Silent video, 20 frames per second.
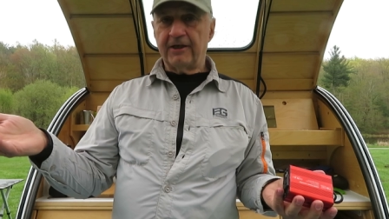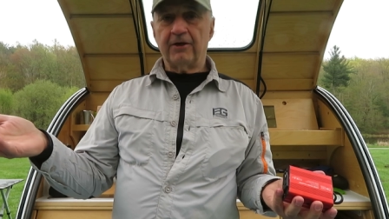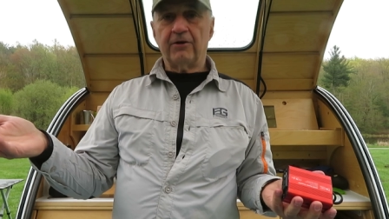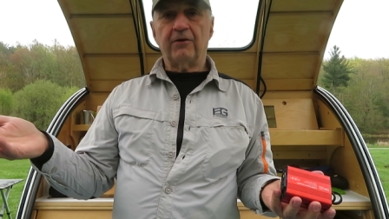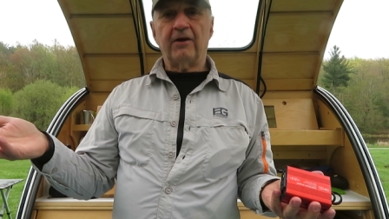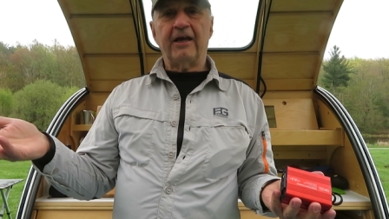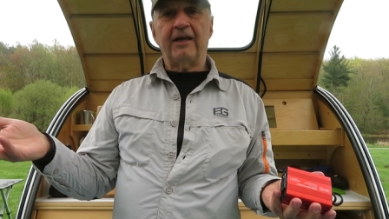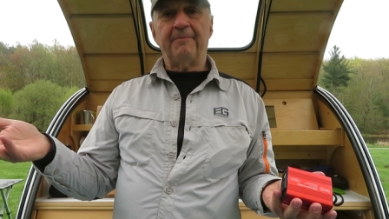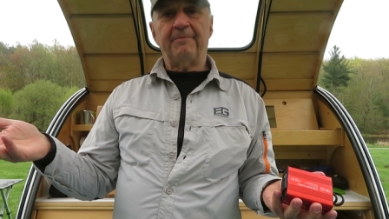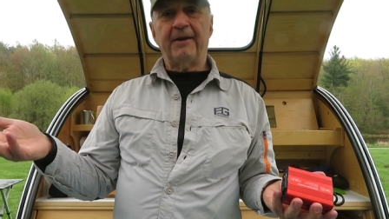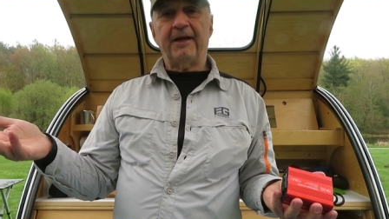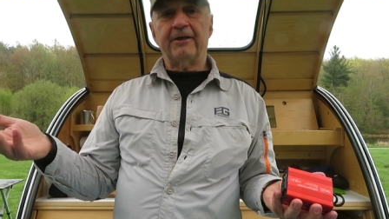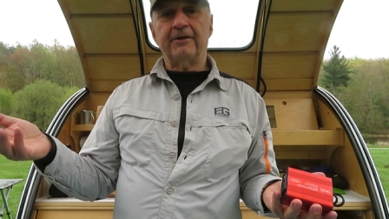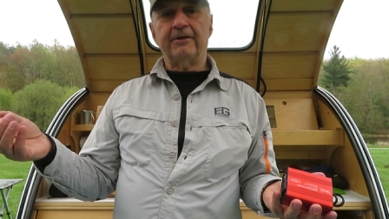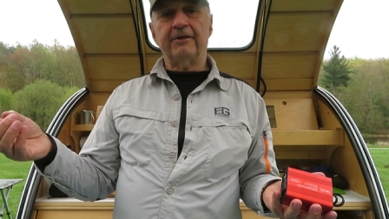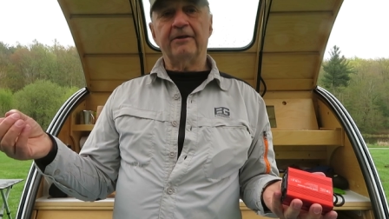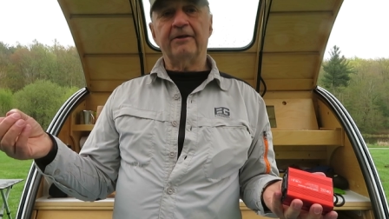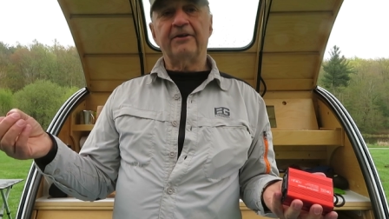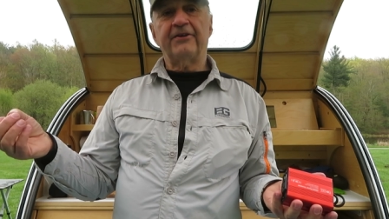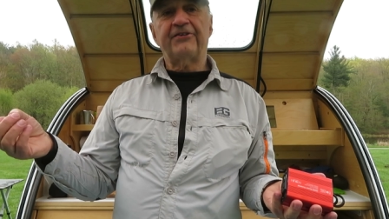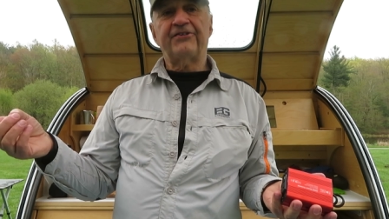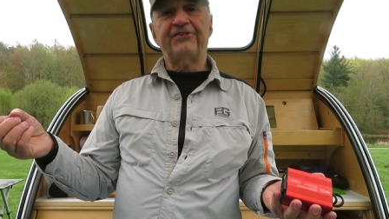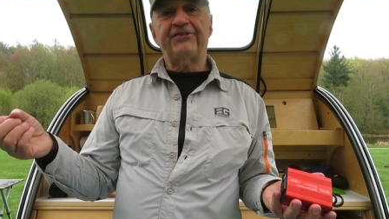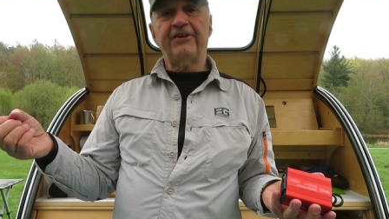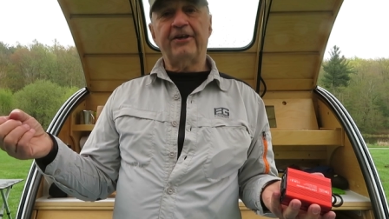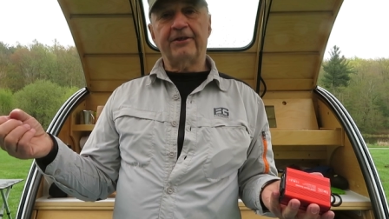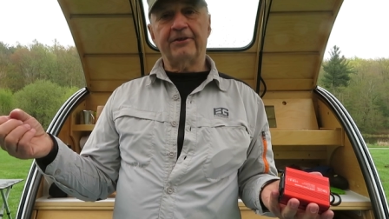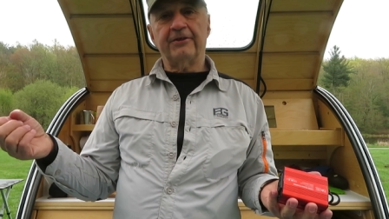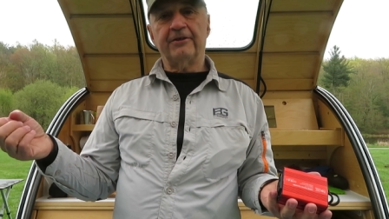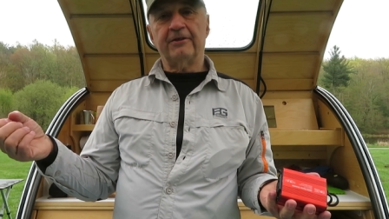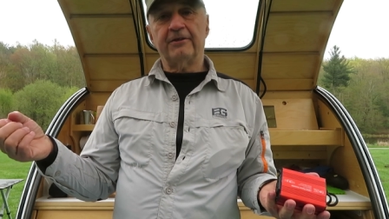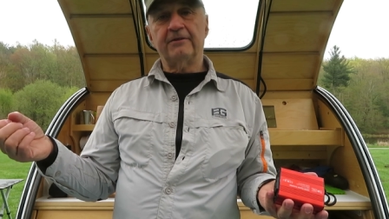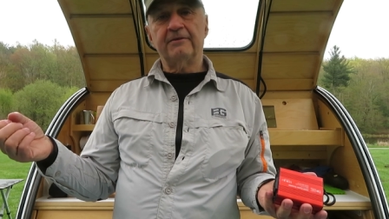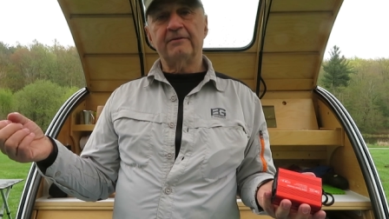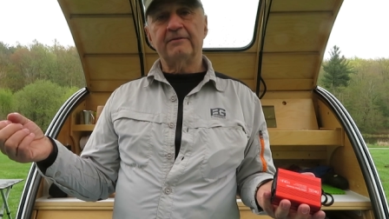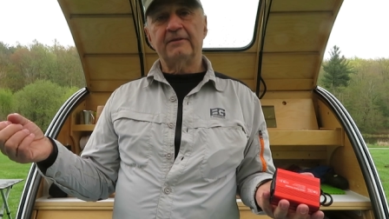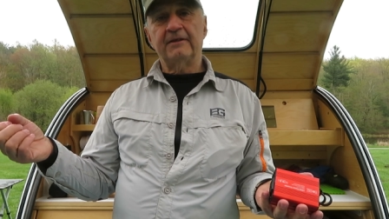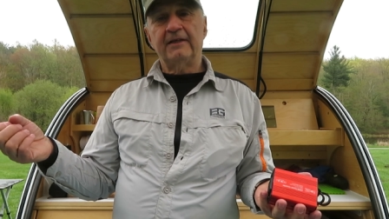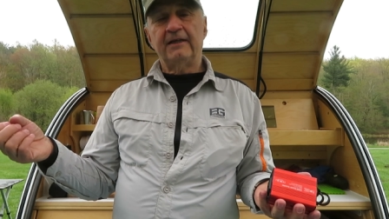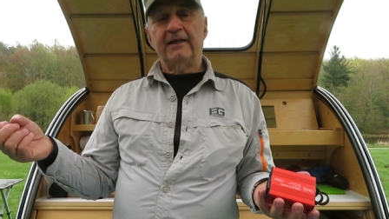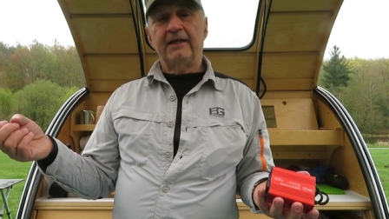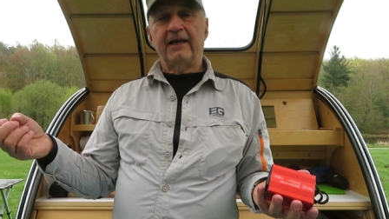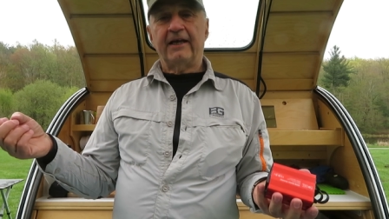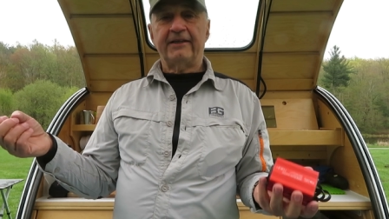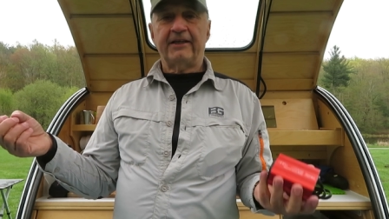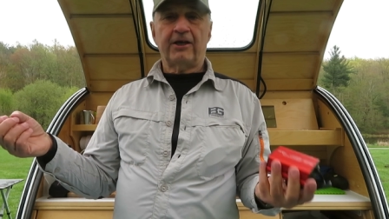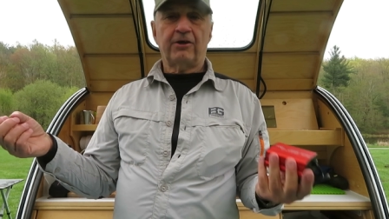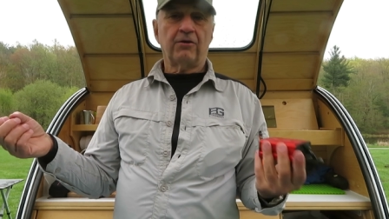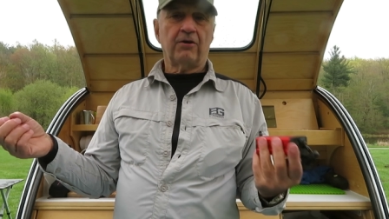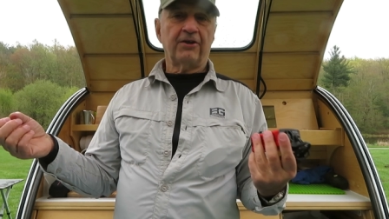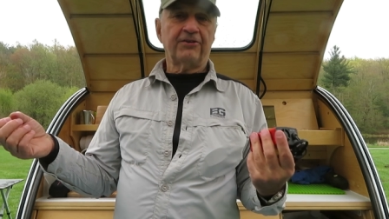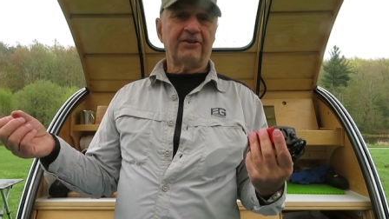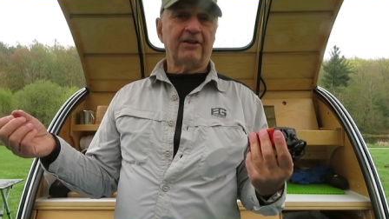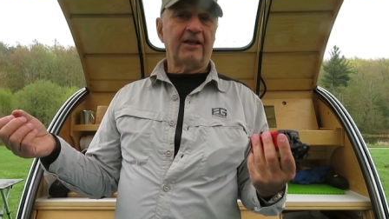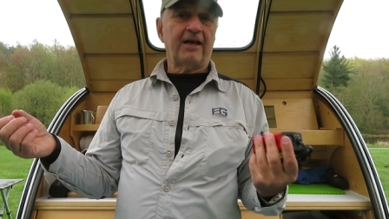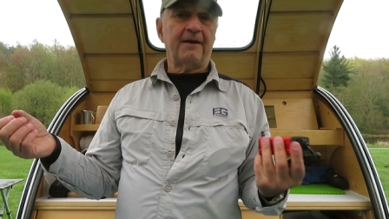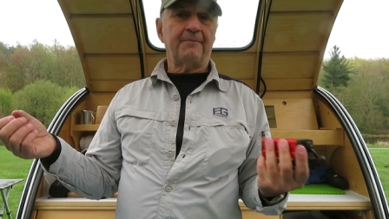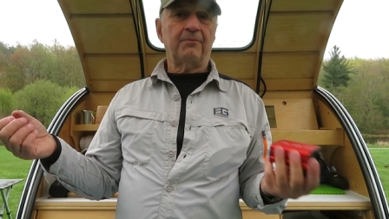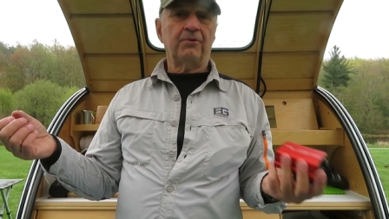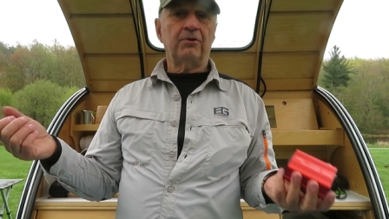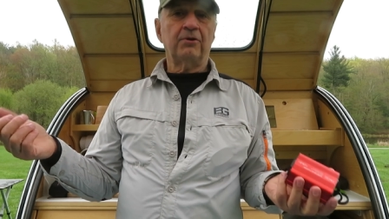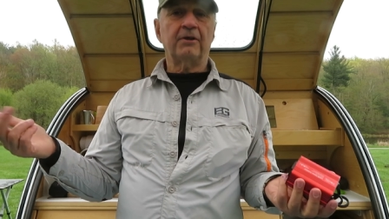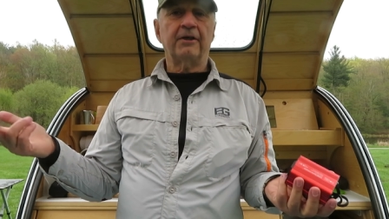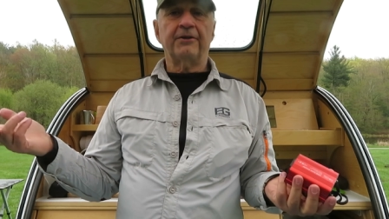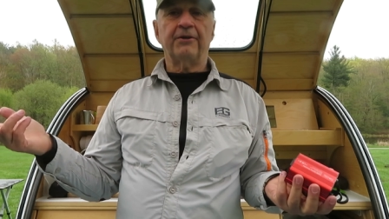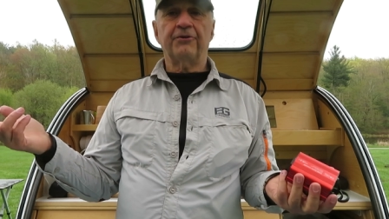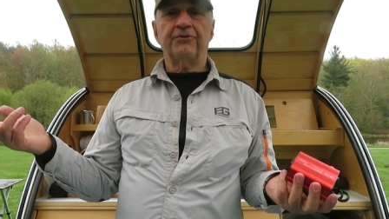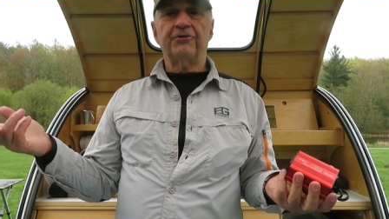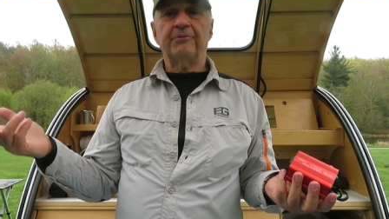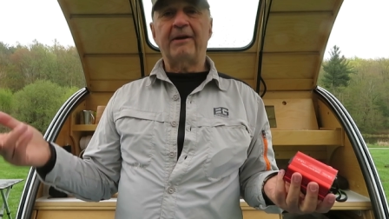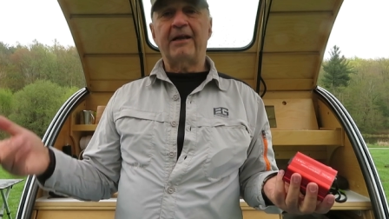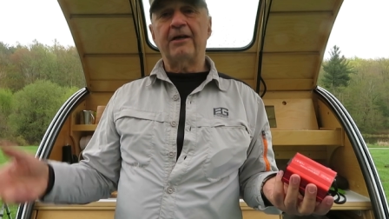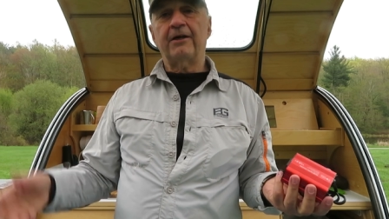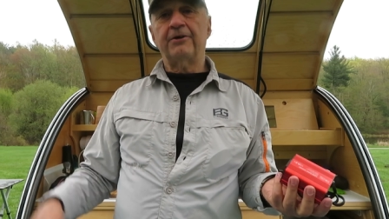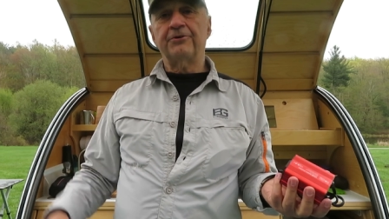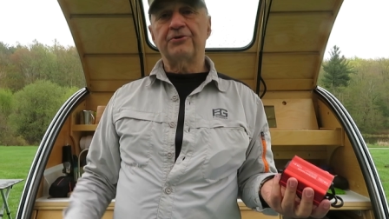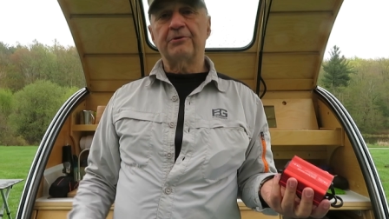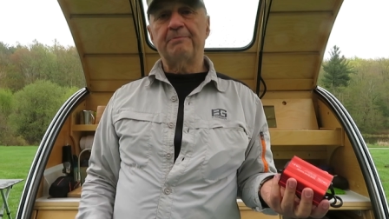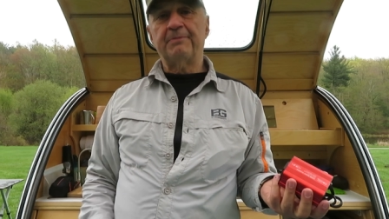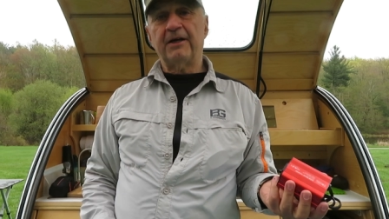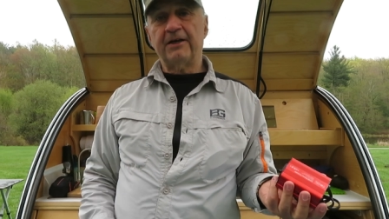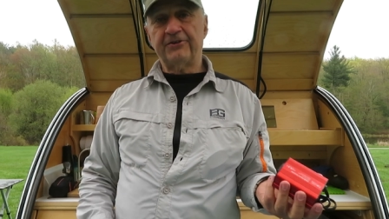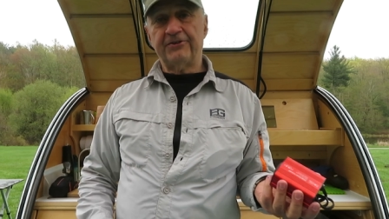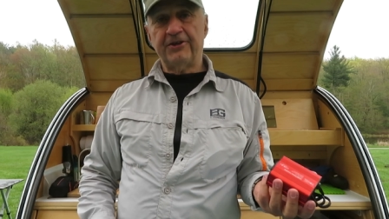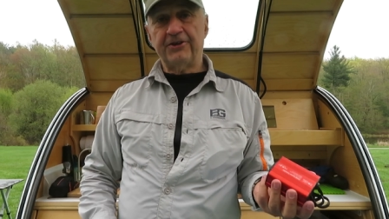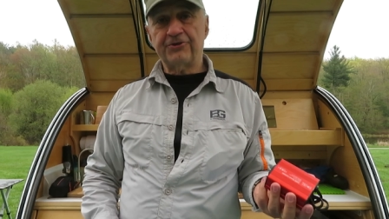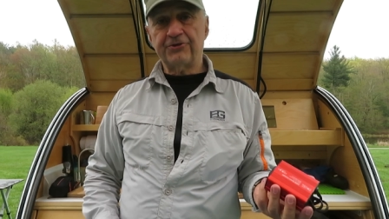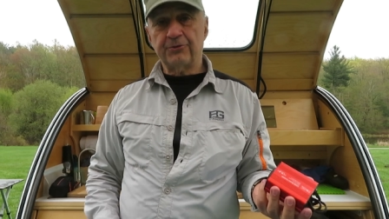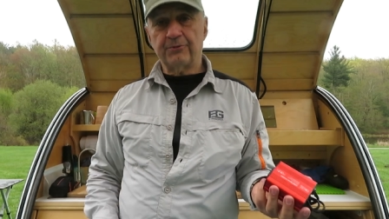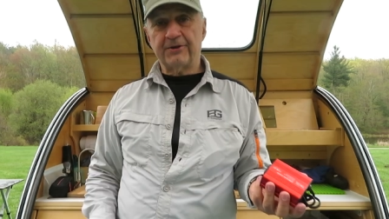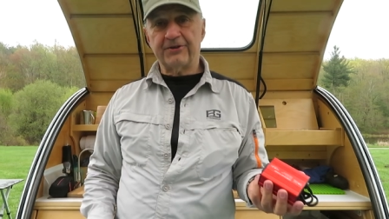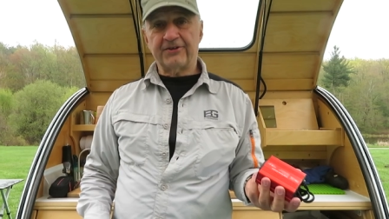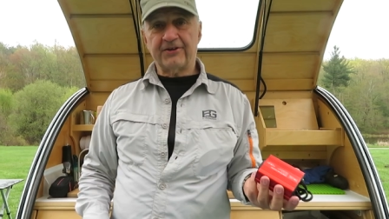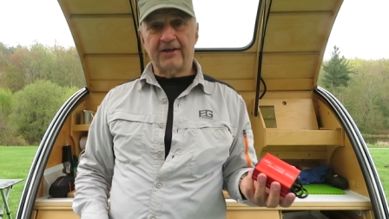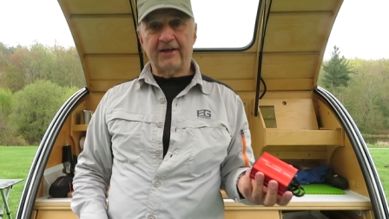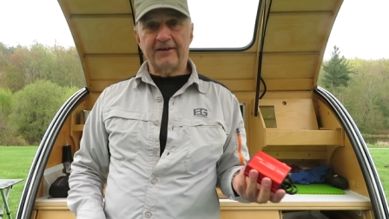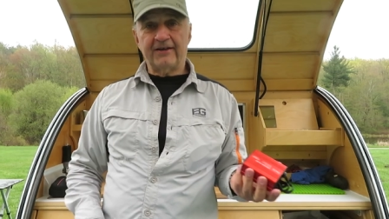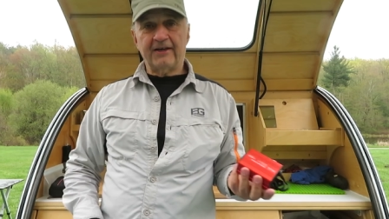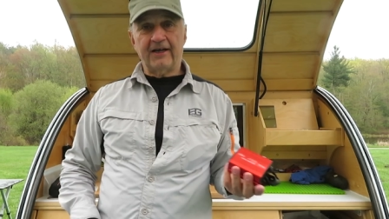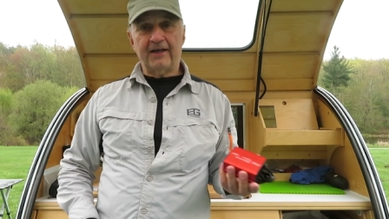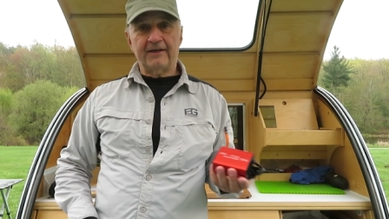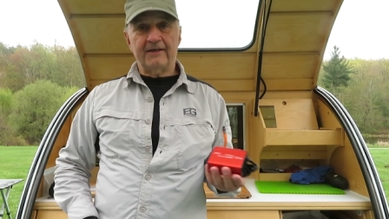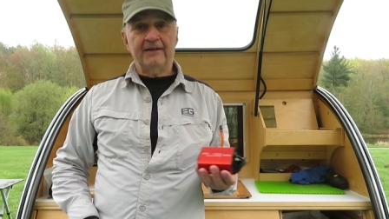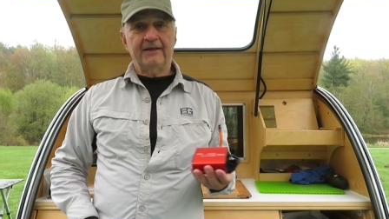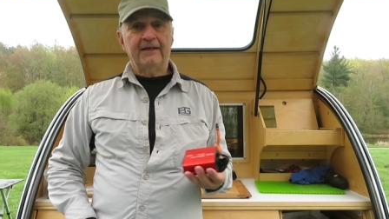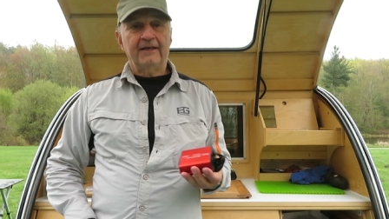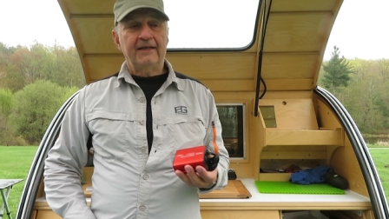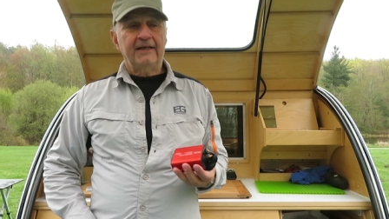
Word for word: know, a better signal and they cost a lot more. Those are about 100 bucks each, the ones that I got.